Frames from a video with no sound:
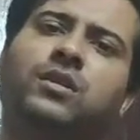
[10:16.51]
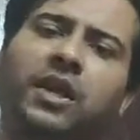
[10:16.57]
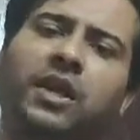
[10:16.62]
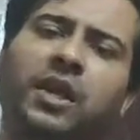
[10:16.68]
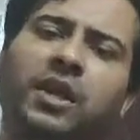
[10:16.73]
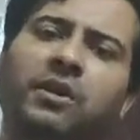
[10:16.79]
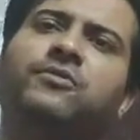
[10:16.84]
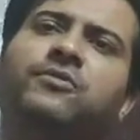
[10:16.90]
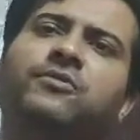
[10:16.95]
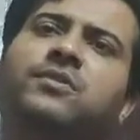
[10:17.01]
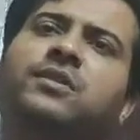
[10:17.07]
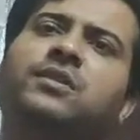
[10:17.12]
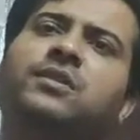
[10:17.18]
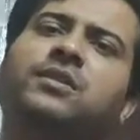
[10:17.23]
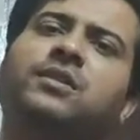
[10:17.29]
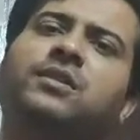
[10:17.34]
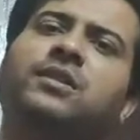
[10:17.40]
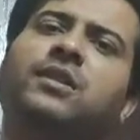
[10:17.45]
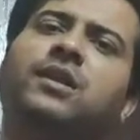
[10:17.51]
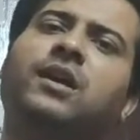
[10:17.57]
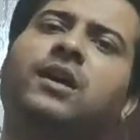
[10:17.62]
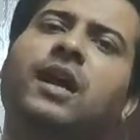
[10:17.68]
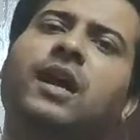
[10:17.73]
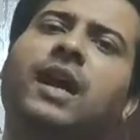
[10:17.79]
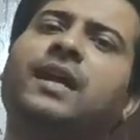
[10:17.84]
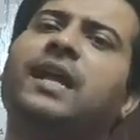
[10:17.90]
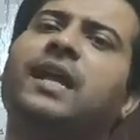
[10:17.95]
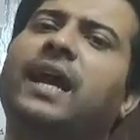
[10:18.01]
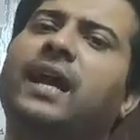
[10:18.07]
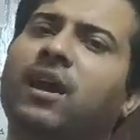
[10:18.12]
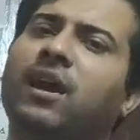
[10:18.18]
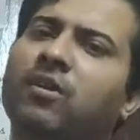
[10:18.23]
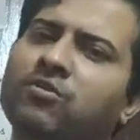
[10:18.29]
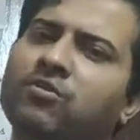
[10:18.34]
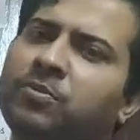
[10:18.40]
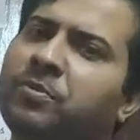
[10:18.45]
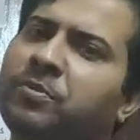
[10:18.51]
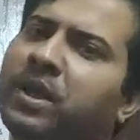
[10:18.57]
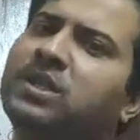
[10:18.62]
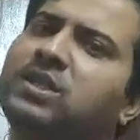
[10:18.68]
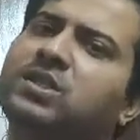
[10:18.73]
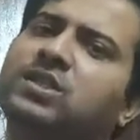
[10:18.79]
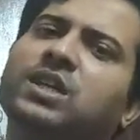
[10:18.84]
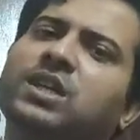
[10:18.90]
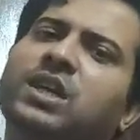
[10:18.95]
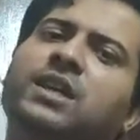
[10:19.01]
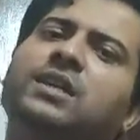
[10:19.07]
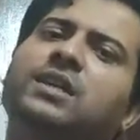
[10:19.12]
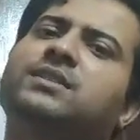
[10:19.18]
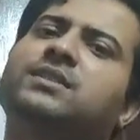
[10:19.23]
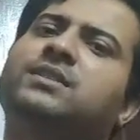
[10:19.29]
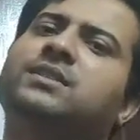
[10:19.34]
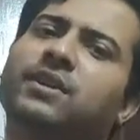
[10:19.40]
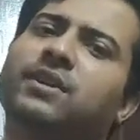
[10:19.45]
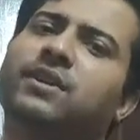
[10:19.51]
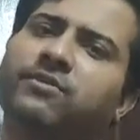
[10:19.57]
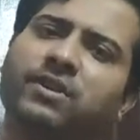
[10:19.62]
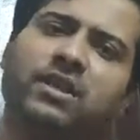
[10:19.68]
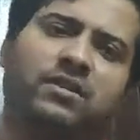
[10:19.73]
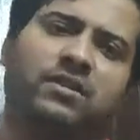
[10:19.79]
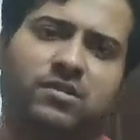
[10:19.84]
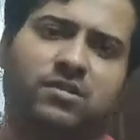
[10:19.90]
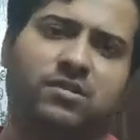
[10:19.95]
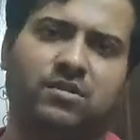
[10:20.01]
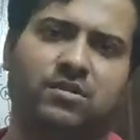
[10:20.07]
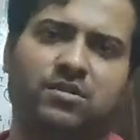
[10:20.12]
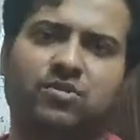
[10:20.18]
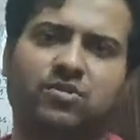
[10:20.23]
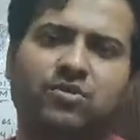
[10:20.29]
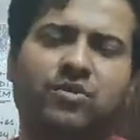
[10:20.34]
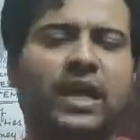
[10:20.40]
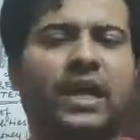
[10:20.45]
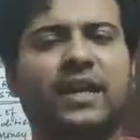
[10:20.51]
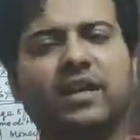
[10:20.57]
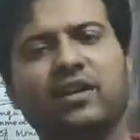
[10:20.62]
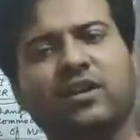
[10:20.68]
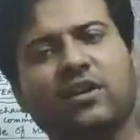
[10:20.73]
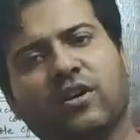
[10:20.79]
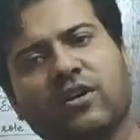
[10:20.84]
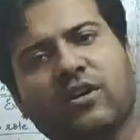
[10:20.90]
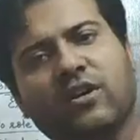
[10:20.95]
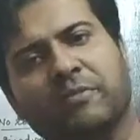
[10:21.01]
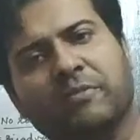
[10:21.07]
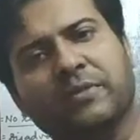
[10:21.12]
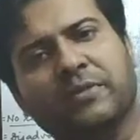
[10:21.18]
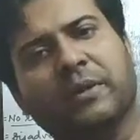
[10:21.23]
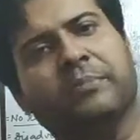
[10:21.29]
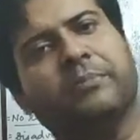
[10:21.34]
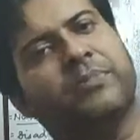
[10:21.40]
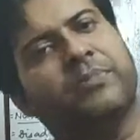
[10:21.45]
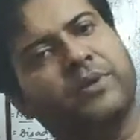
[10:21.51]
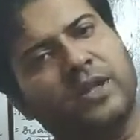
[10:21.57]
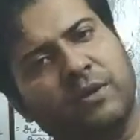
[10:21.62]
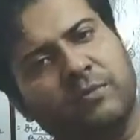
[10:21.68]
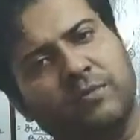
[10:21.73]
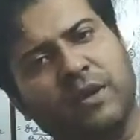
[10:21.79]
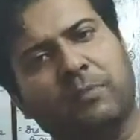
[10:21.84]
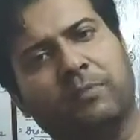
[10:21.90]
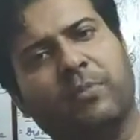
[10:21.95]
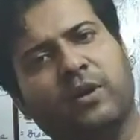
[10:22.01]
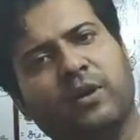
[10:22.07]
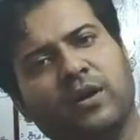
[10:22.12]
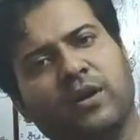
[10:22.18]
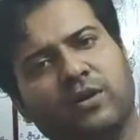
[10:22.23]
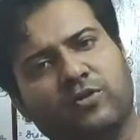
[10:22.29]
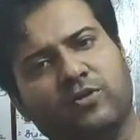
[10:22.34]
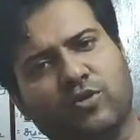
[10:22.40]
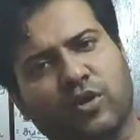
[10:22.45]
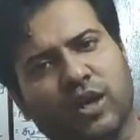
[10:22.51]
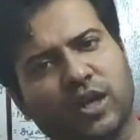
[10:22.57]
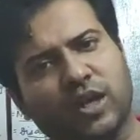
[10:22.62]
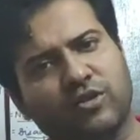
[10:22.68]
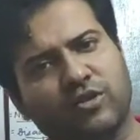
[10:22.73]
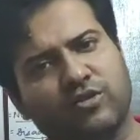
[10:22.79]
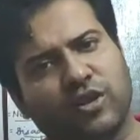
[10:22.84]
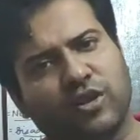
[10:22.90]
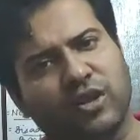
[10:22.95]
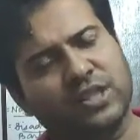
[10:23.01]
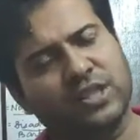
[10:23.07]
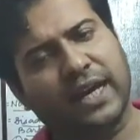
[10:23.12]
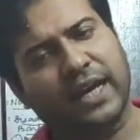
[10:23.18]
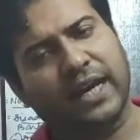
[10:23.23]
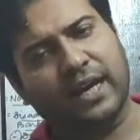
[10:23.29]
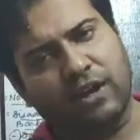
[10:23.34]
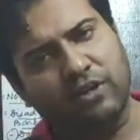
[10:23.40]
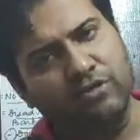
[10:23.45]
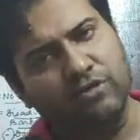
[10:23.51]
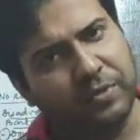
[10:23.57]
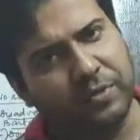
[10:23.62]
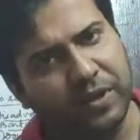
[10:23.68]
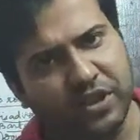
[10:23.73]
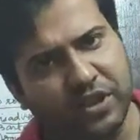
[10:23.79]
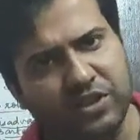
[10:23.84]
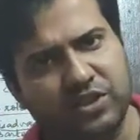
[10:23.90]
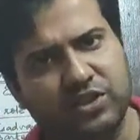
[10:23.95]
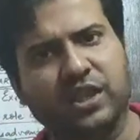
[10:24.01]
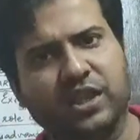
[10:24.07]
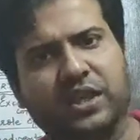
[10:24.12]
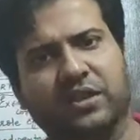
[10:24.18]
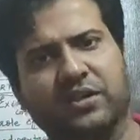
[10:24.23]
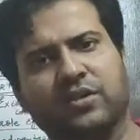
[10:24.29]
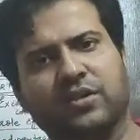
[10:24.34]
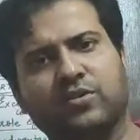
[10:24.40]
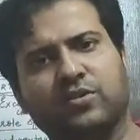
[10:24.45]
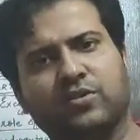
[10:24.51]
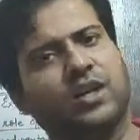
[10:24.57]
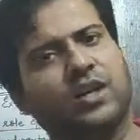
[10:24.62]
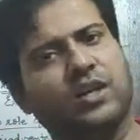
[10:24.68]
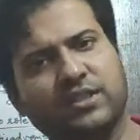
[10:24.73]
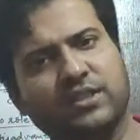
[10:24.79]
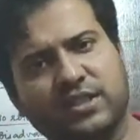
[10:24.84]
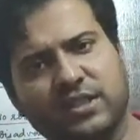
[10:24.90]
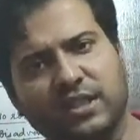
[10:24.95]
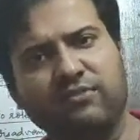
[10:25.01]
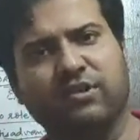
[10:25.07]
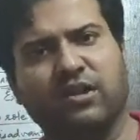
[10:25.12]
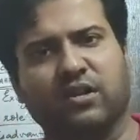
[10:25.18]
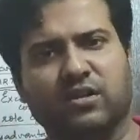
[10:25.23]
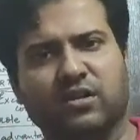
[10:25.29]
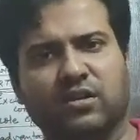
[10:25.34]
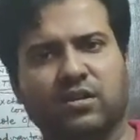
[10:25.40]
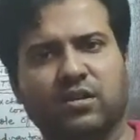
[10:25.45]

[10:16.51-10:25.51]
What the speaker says: if an account pay check is given to any of the, if the drawer draws an account pay check to the receiver,